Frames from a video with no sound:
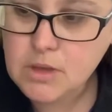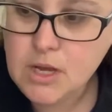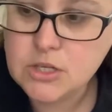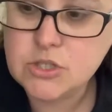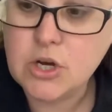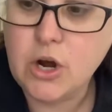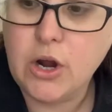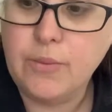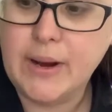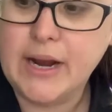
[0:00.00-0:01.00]

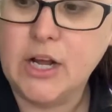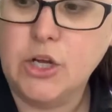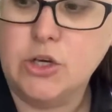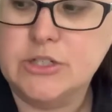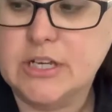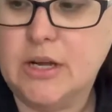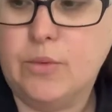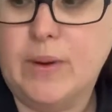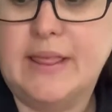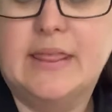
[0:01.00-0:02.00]
So we're gonna use it
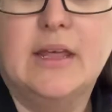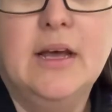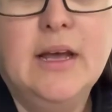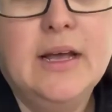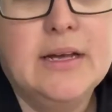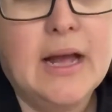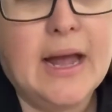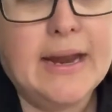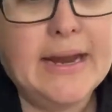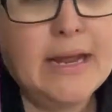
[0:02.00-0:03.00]
with
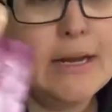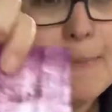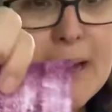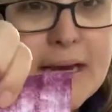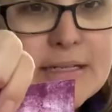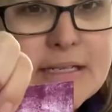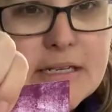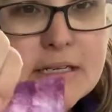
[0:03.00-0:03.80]
an ink pad,